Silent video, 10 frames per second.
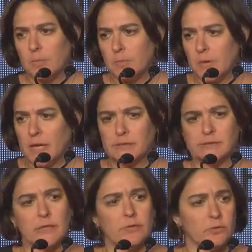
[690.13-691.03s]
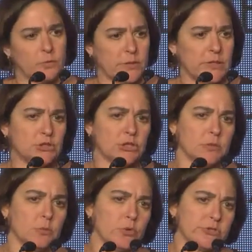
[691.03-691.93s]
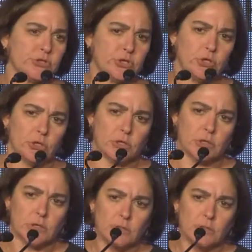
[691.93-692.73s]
makes the region more secure